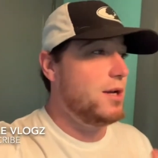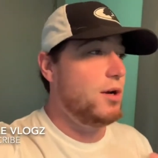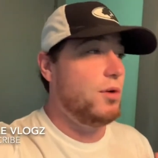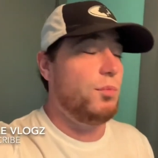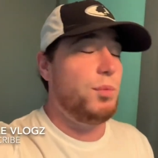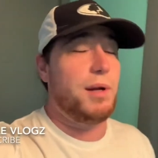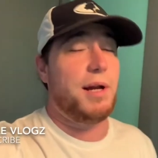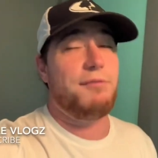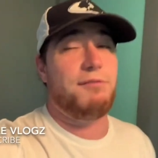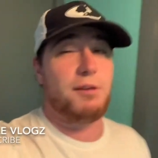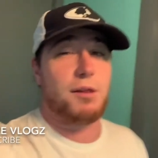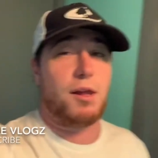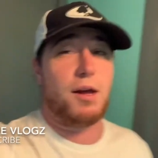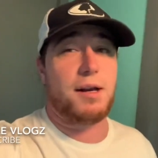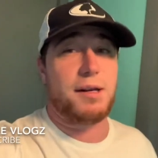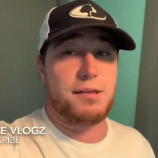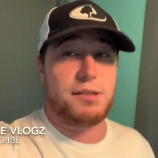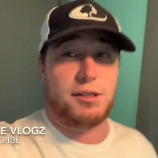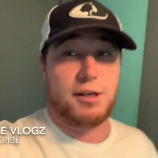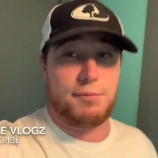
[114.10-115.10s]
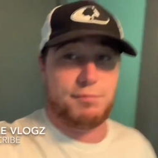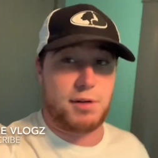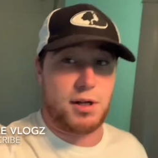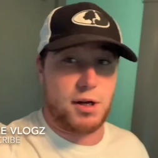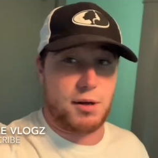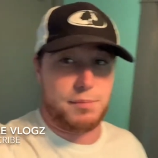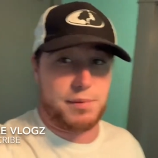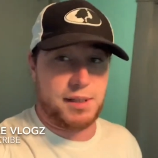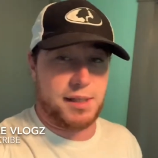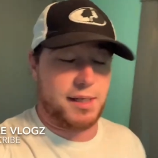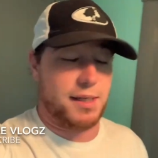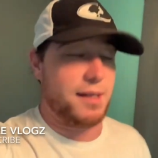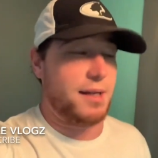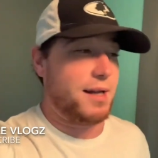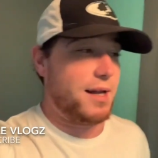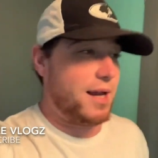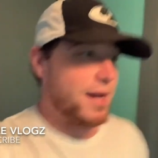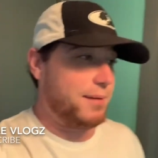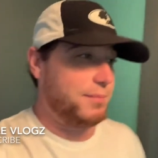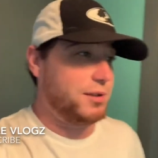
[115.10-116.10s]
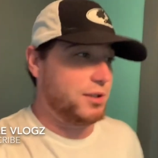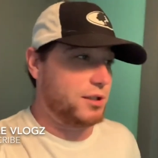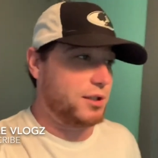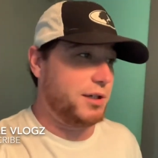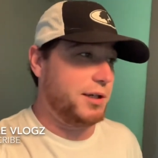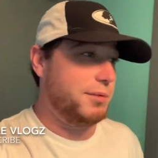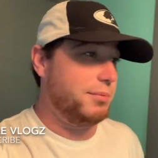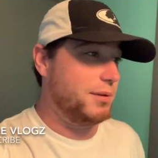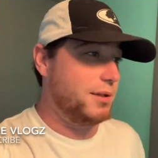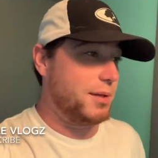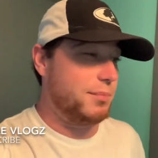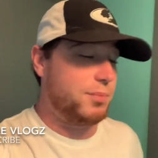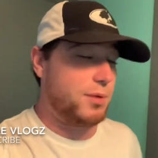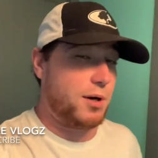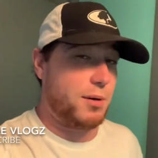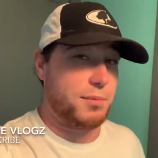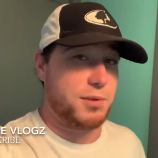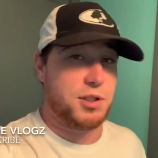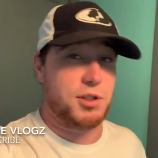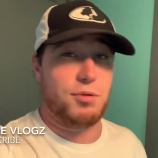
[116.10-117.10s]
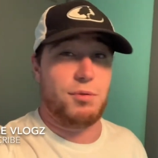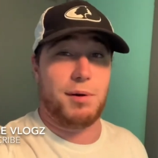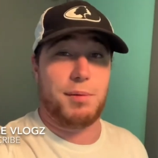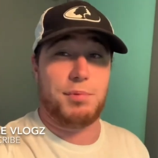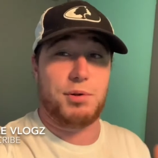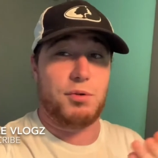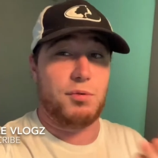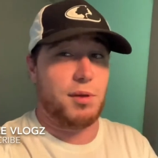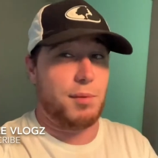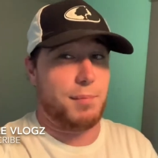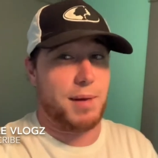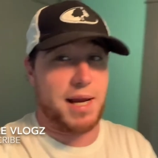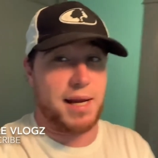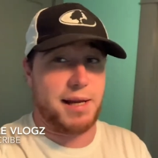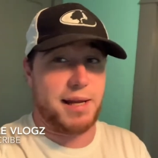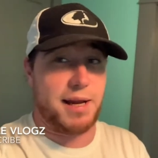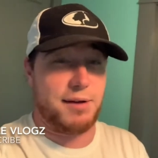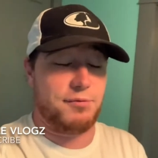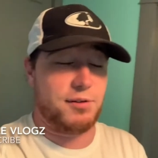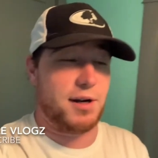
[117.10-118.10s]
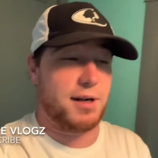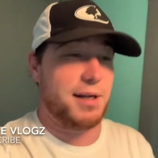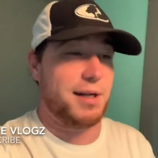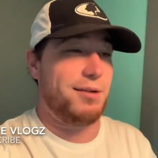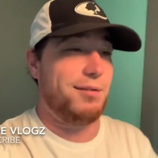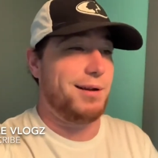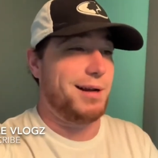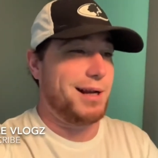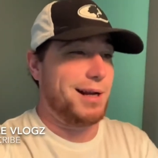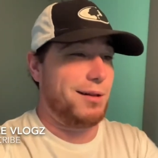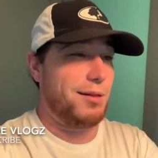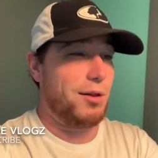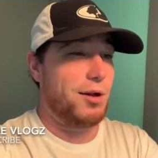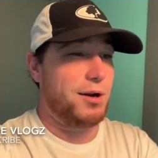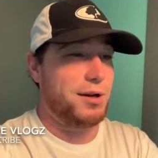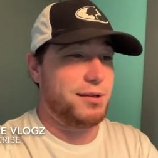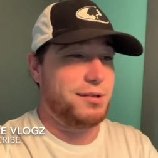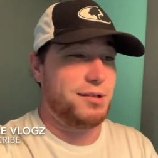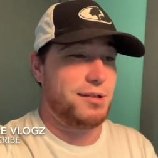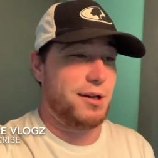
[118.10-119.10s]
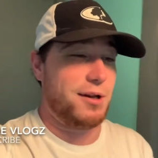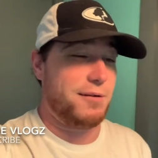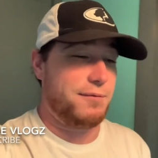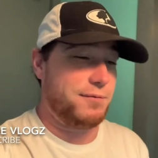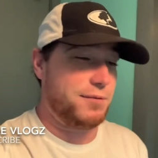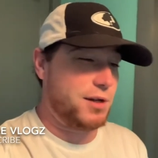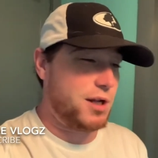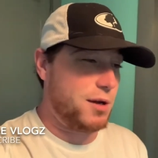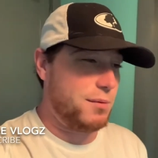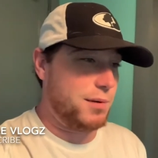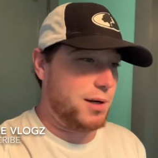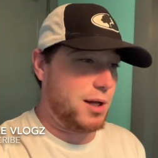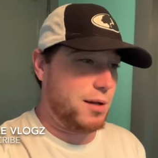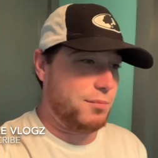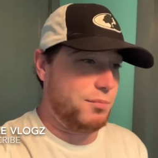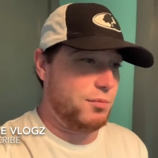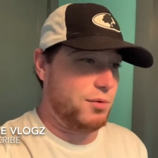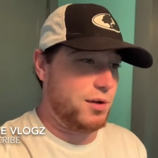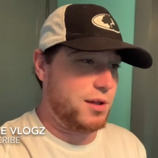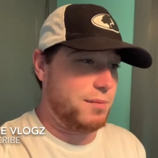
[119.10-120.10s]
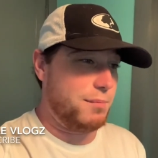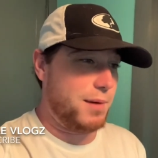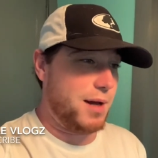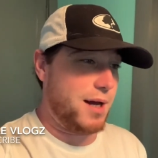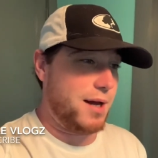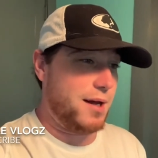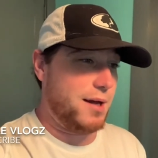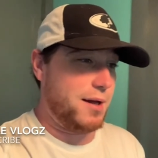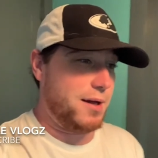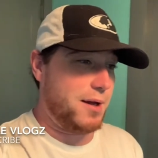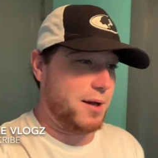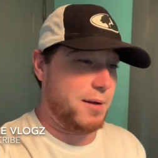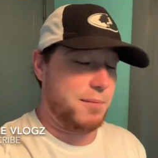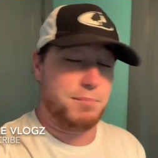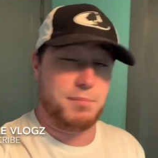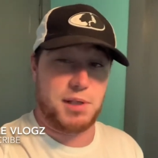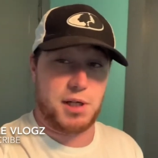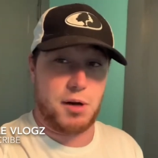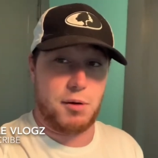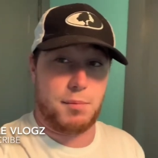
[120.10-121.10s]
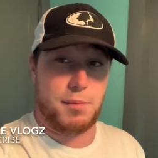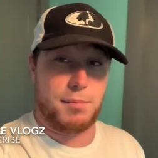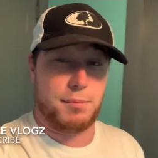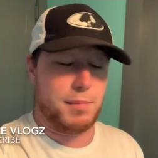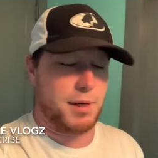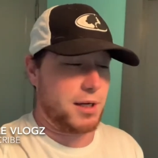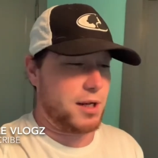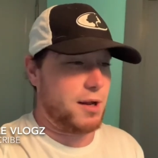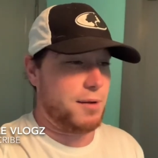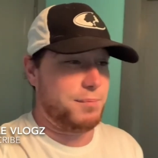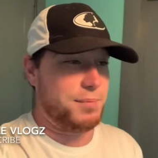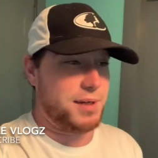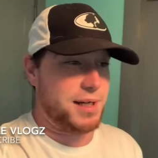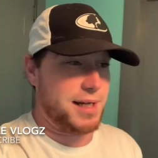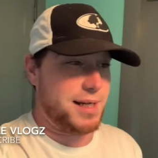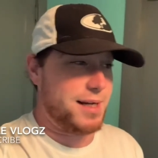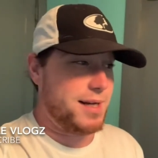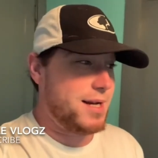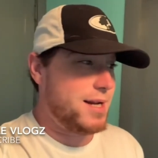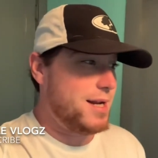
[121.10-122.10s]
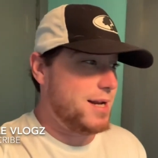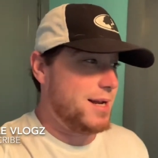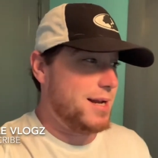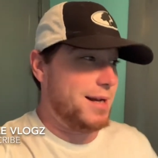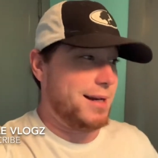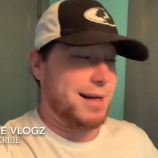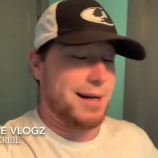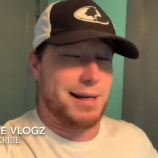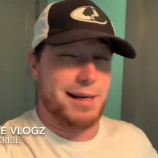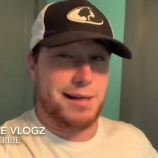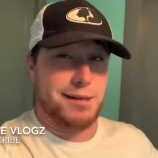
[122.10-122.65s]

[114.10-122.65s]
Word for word: We have a lot of stuff coming after Christmas. I promise you, I'm doing the man cave right now. I got a lot of stuff coming up with my, uh, you know, my company. Got to get